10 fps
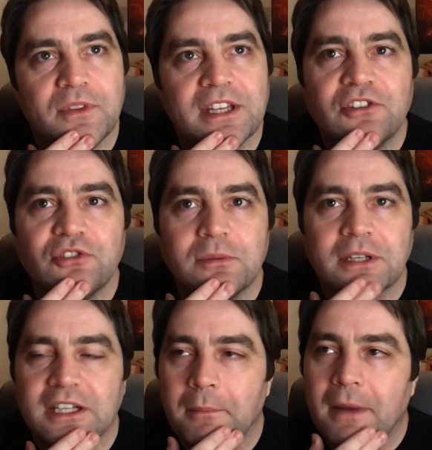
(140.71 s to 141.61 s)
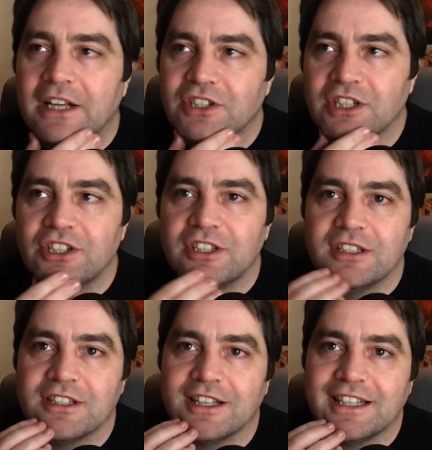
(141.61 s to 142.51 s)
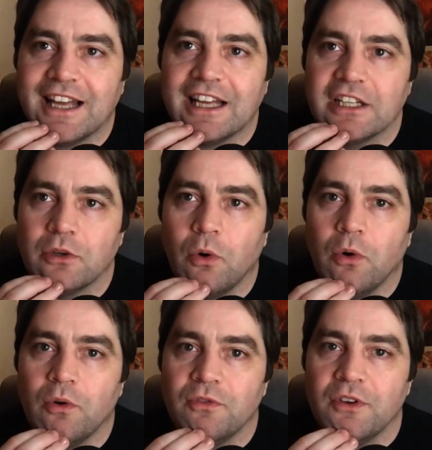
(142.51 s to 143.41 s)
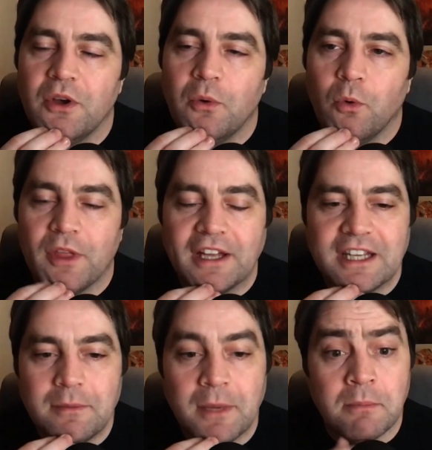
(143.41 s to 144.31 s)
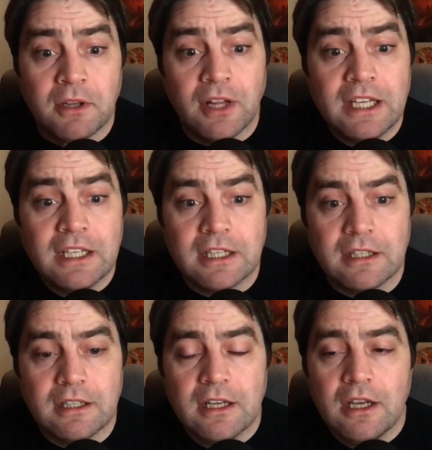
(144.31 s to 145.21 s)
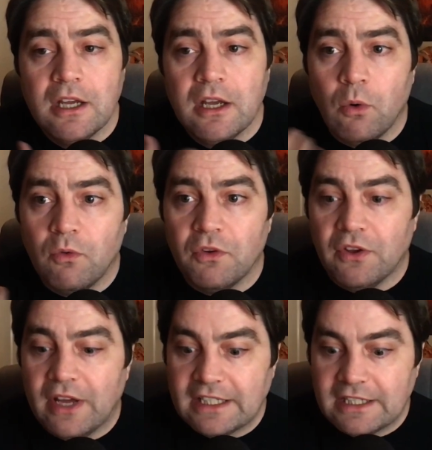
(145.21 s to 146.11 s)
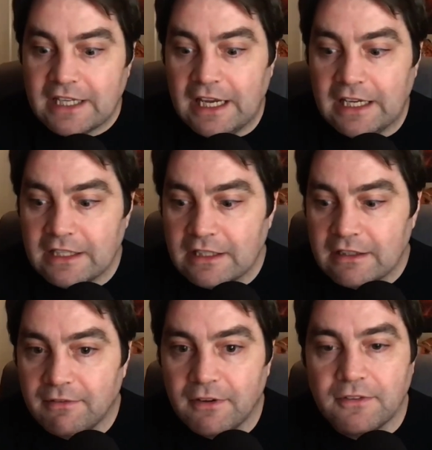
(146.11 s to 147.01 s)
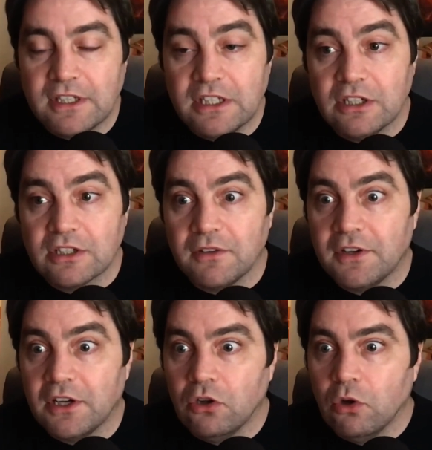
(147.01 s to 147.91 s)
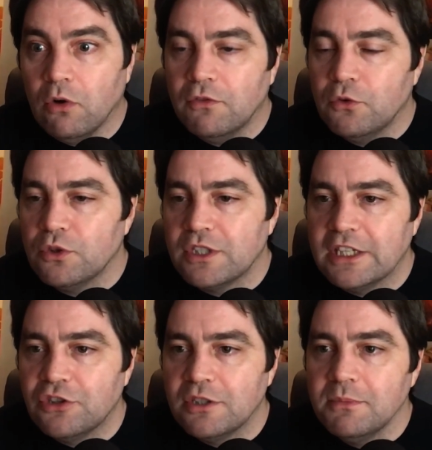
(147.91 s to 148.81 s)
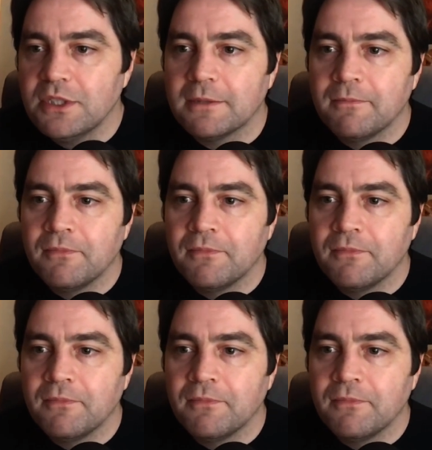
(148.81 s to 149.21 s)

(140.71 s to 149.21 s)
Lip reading: daydreaming and imaginations that I'd had of what that day might be like, and over the last 10 to 15 years, I've had a lot of those daydreams,